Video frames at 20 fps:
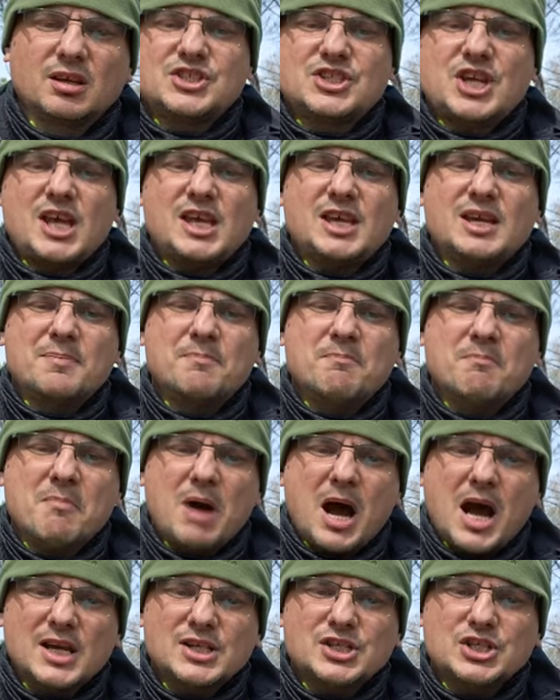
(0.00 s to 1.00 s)
Take
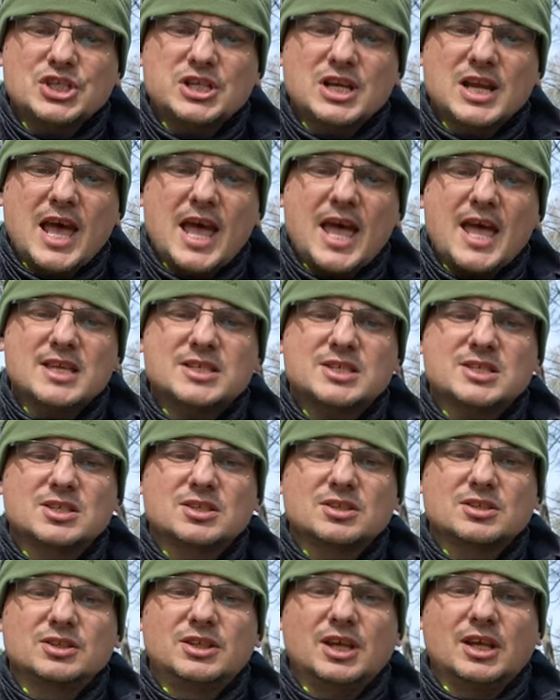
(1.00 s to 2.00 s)
much less
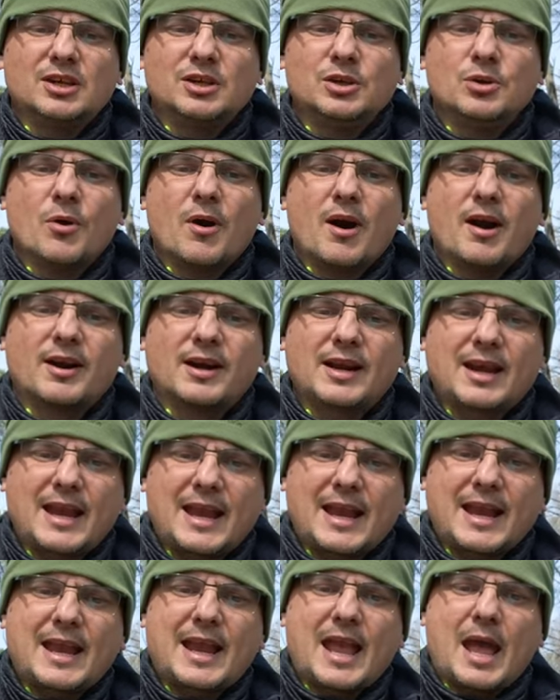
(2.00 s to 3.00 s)
than you are
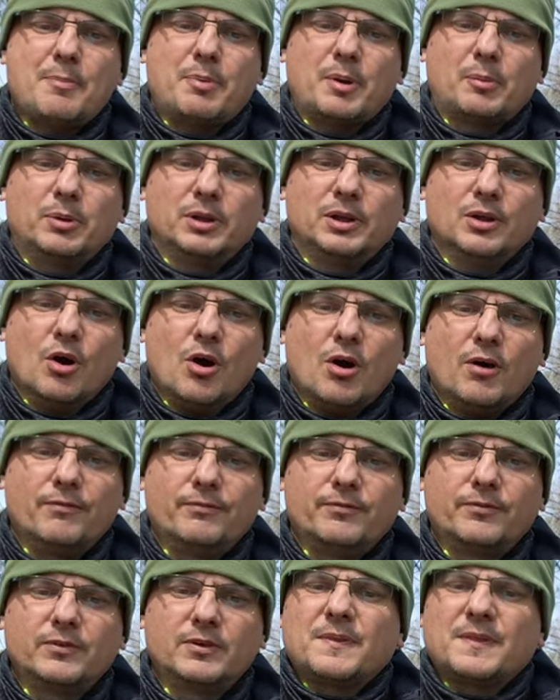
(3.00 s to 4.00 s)
capable
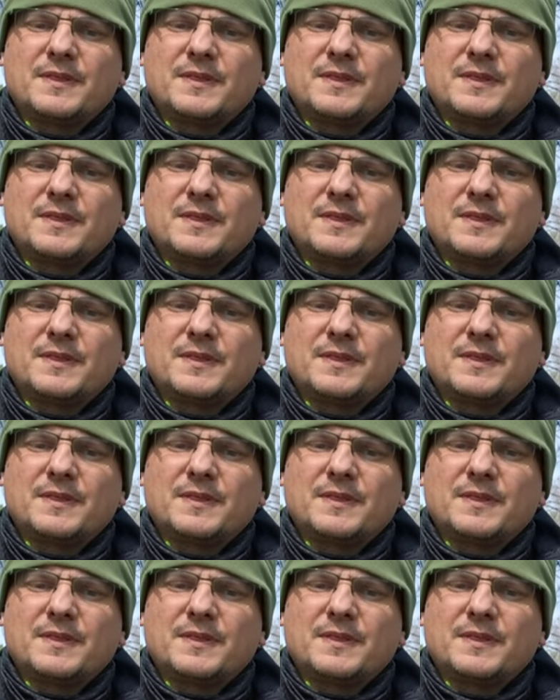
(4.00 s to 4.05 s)
of.